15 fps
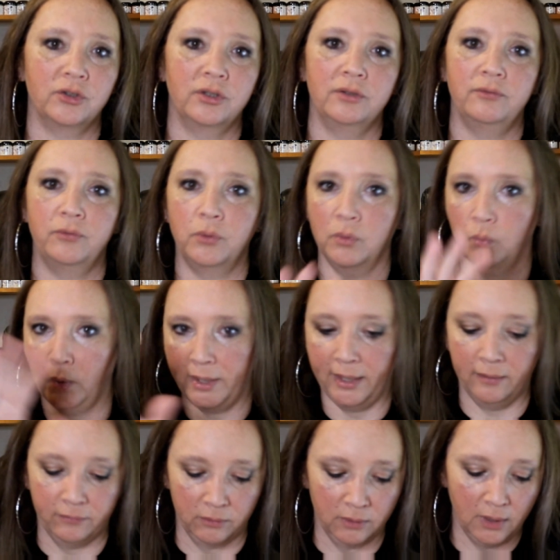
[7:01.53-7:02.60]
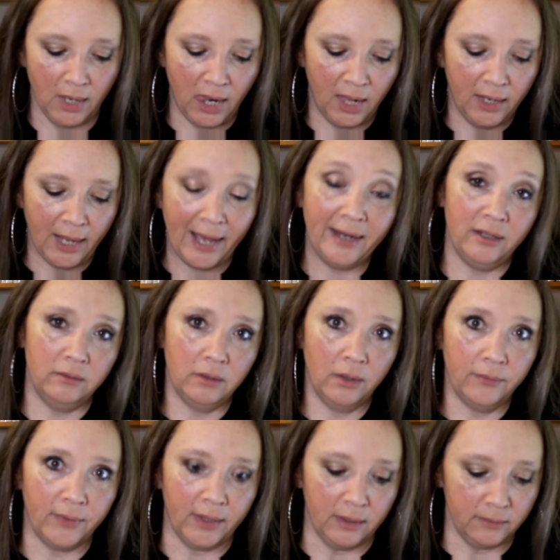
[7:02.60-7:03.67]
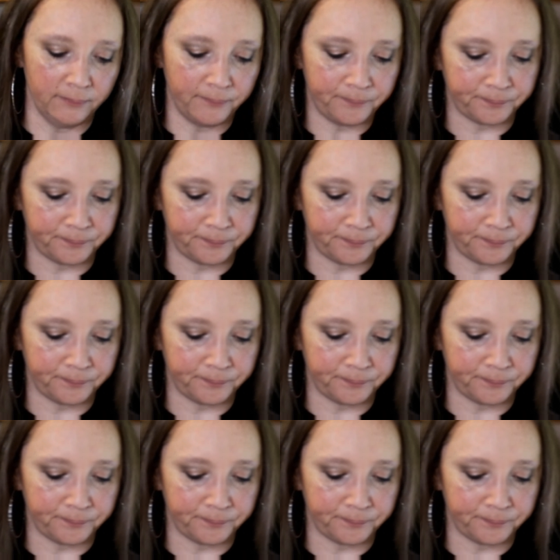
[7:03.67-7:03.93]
are good for whatever? How do you know that?